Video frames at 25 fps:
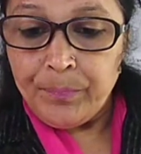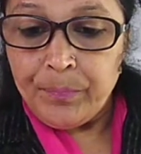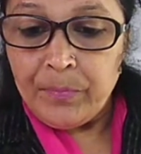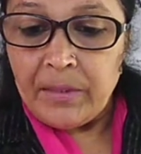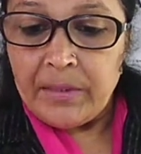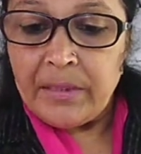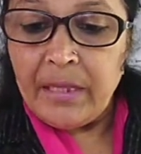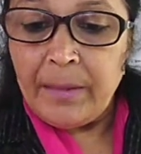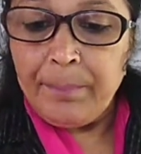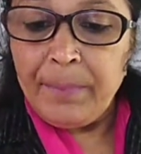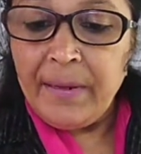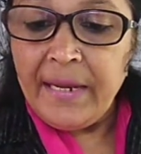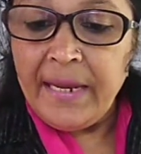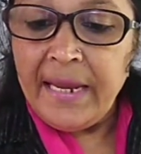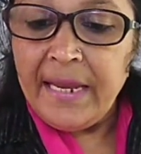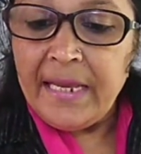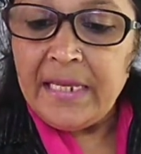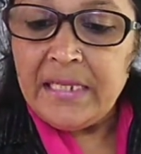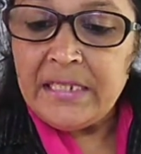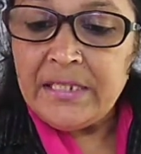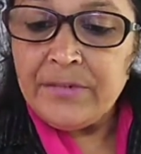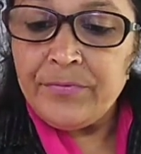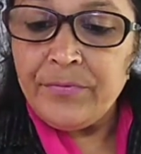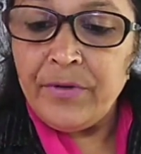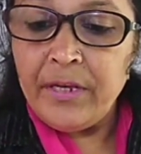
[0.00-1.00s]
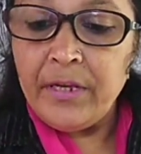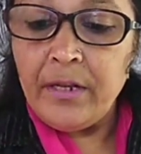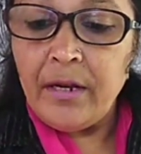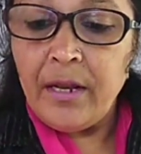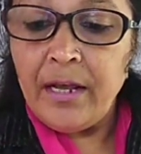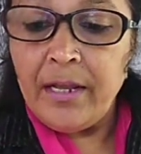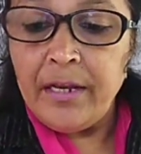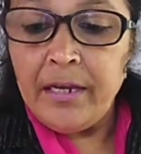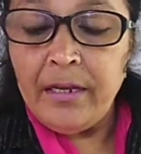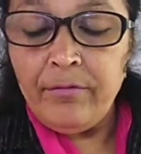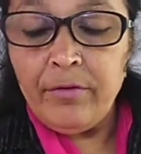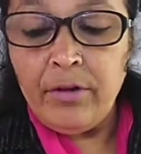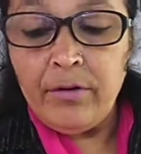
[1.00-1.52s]
The place where
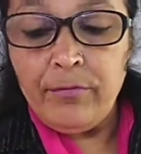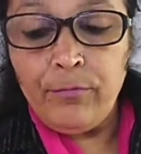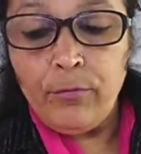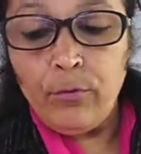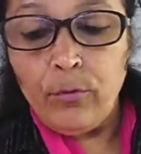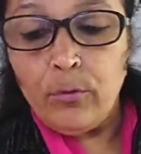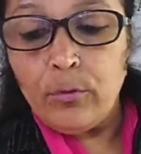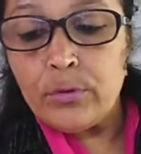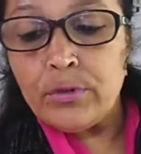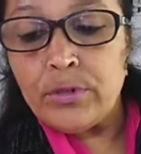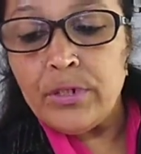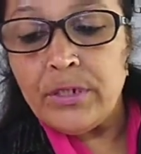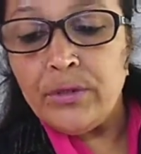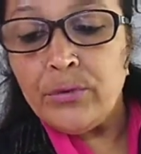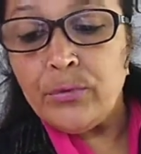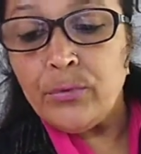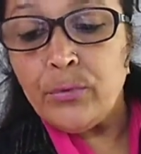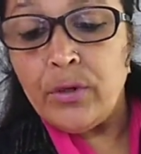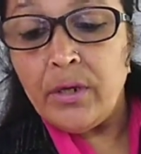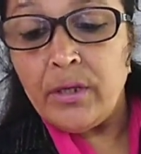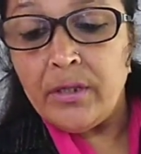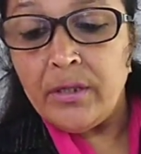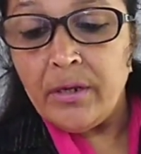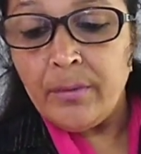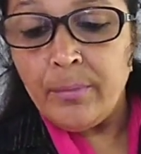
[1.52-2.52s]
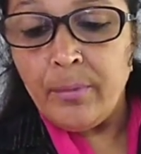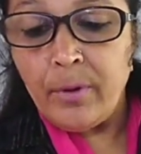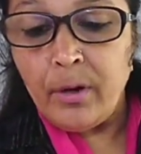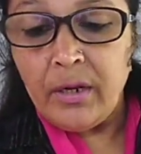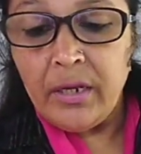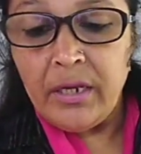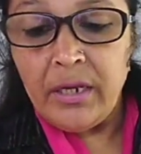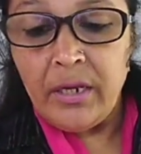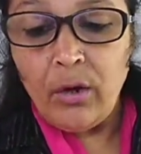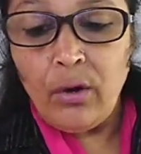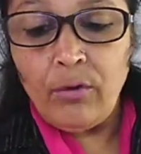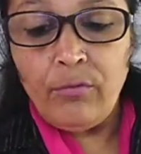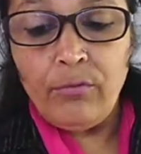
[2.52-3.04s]
a river flows into another
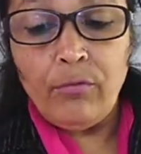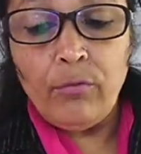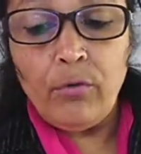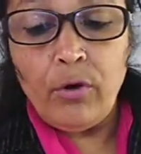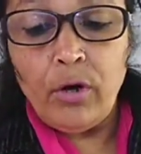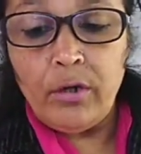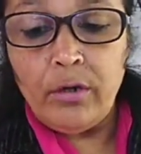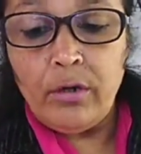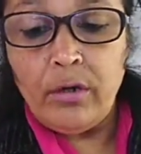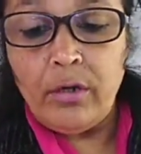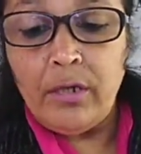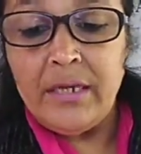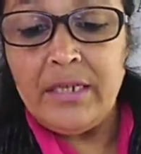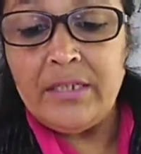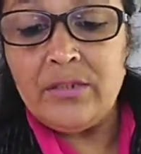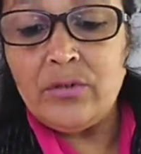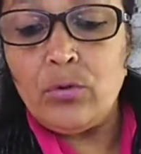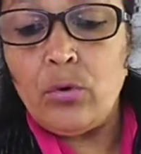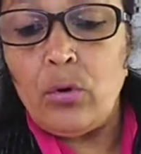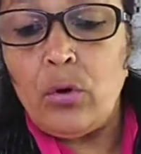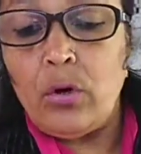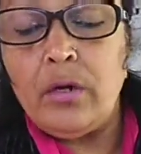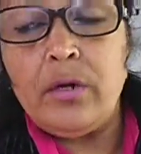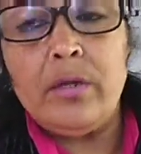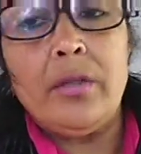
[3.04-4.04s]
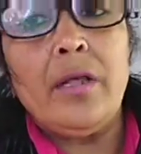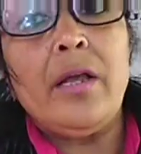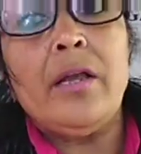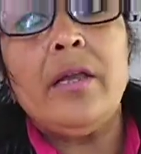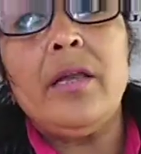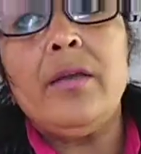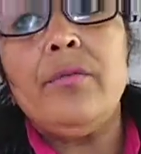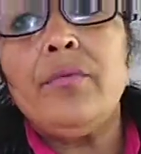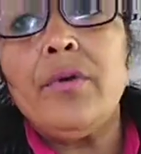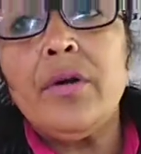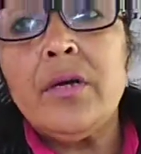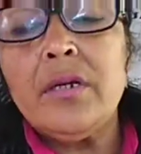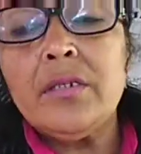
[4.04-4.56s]
body of water is called the
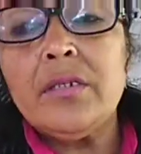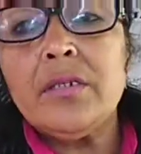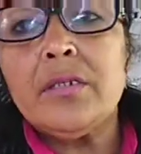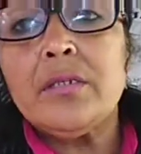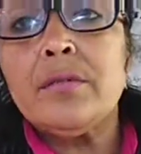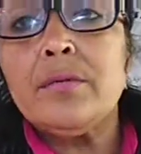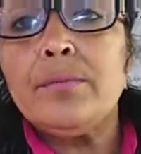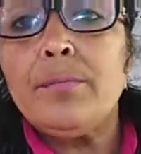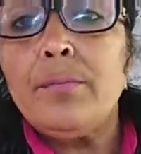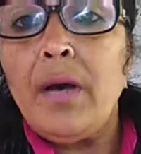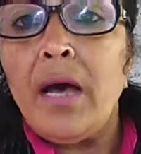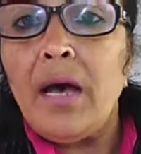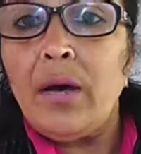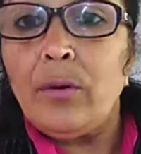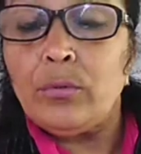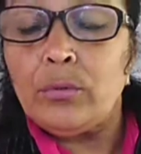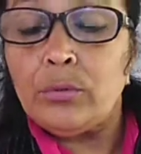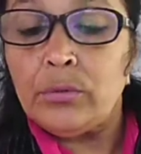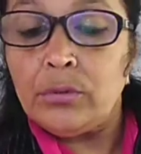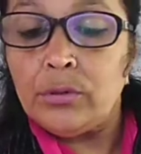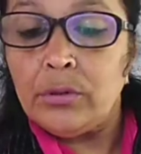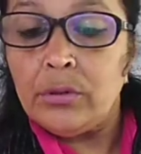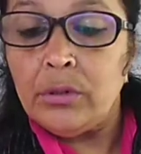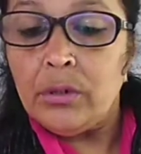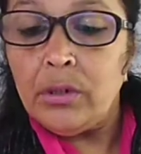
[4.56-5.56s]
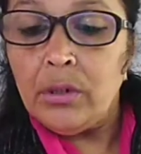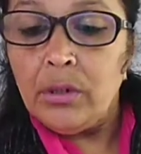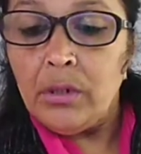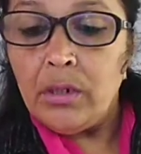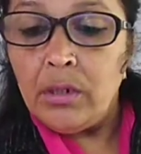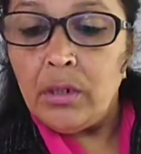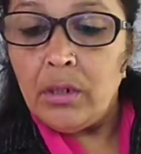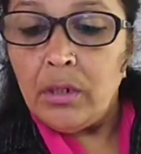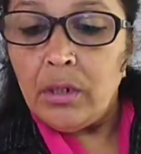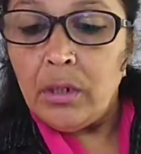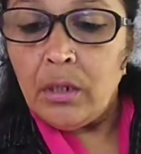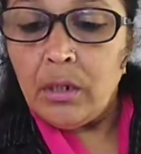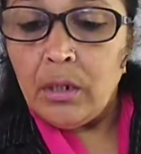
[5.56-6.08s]
river's mouth.
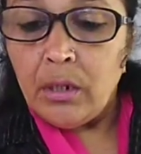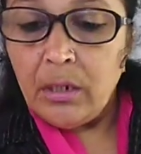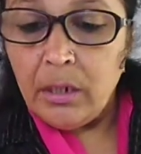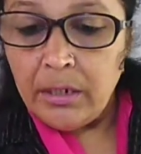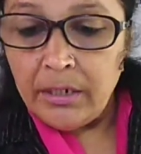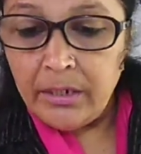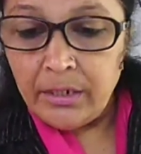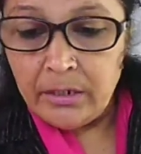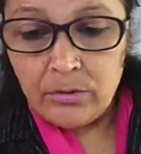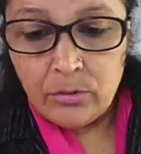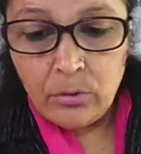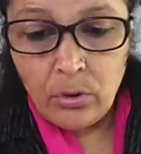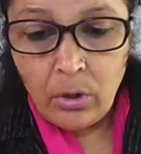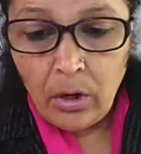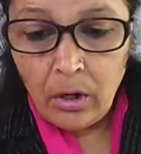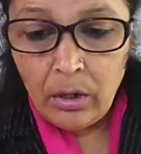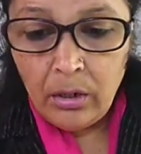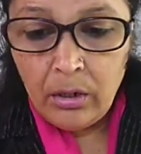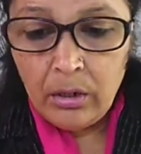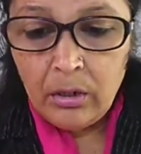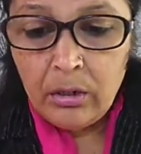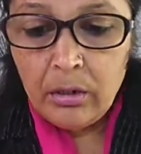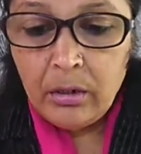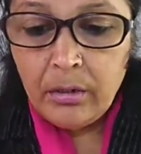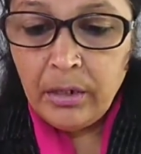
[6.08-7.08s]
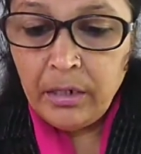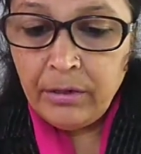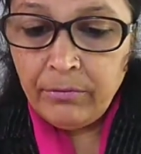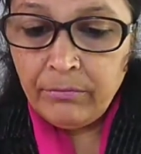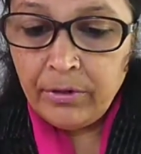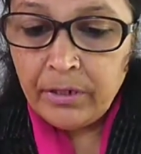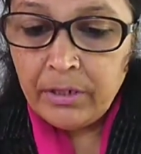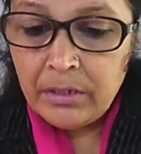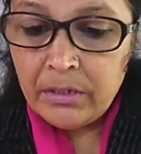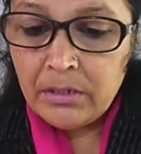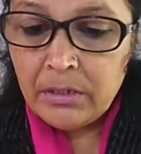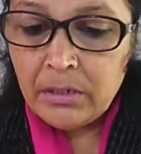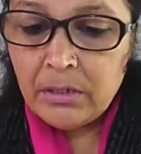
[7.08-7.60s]
It is called
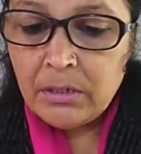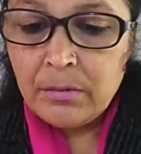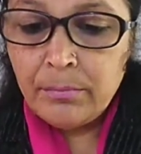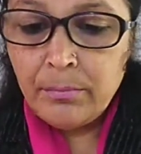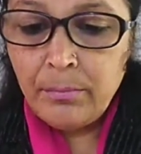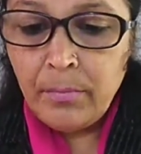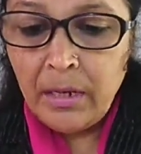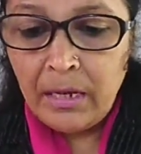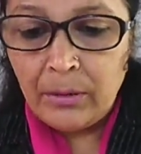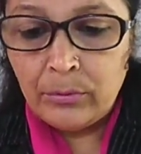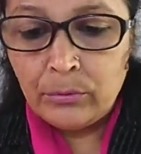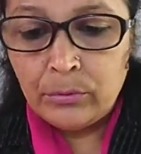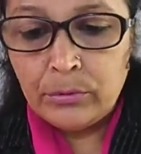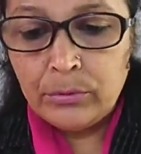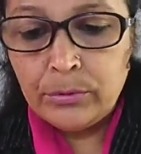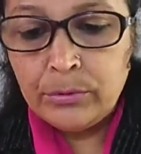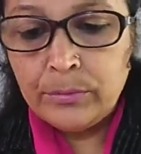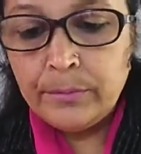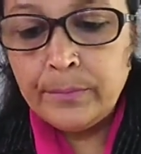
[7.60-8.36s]
river's mouth.